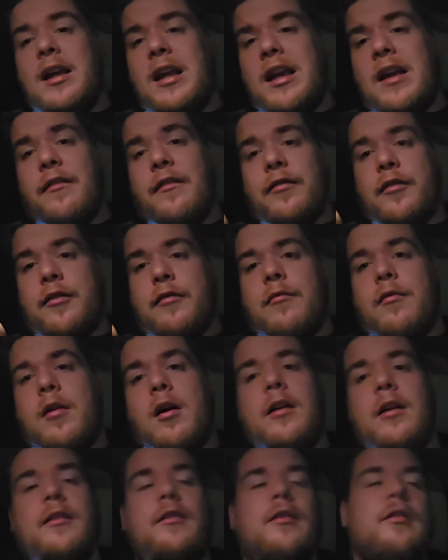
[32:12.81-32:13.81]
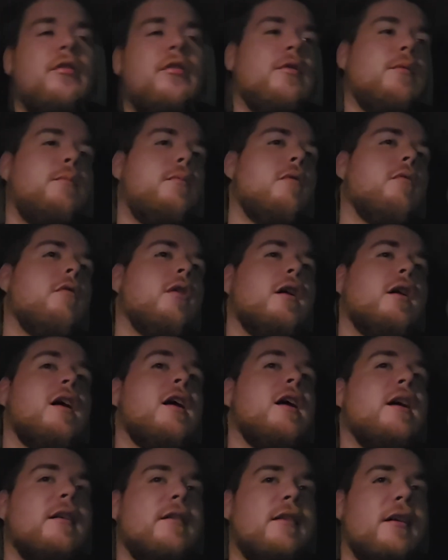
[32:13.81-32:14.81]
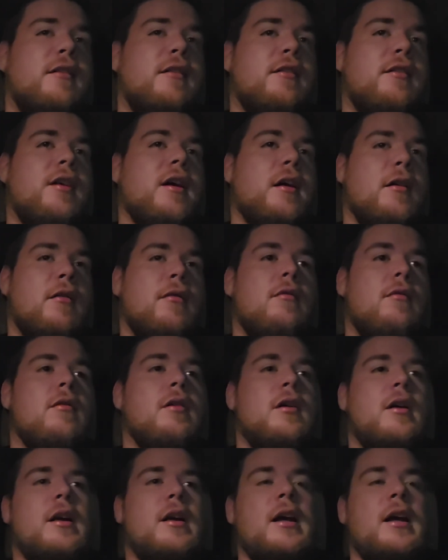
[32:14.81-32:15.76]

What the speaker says: If you want to support the channel